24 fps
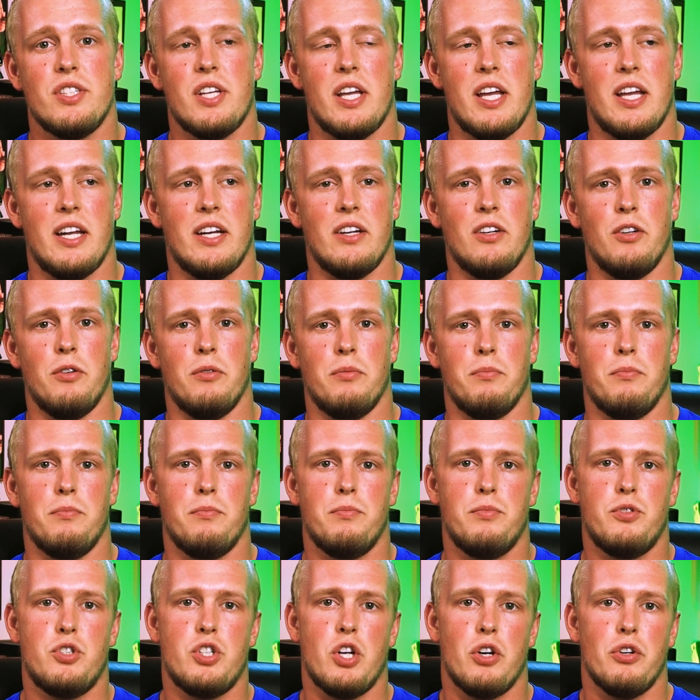and it'll
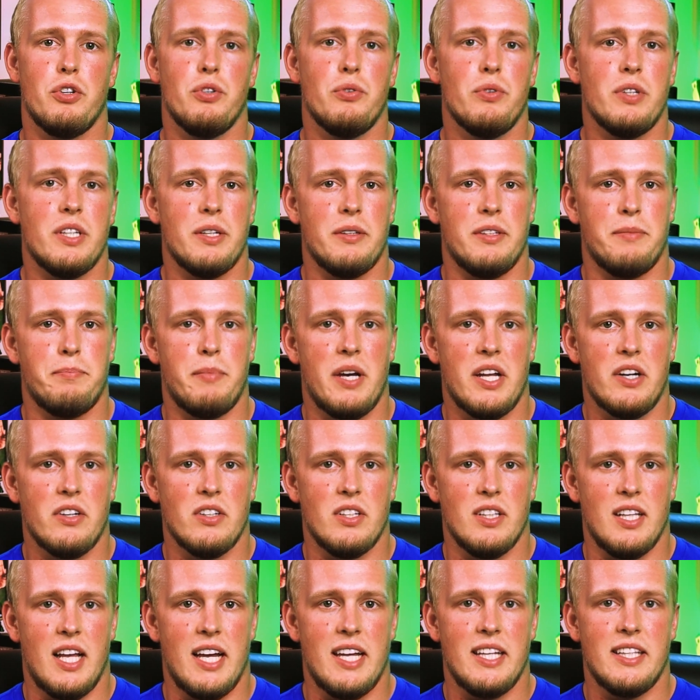show you in a better
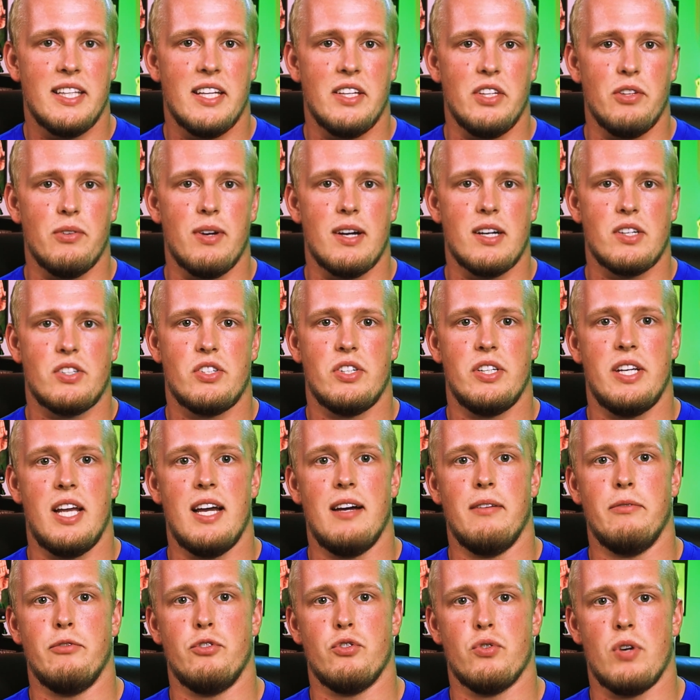light that you actually
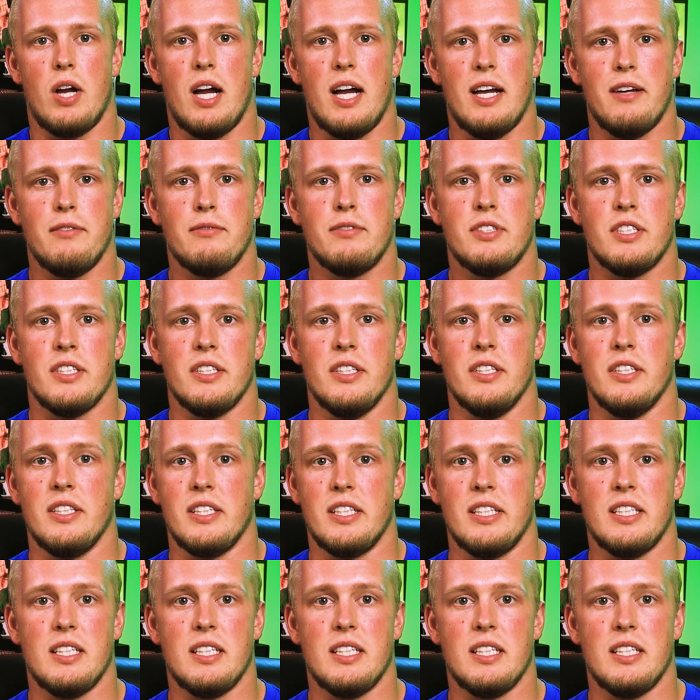have drive to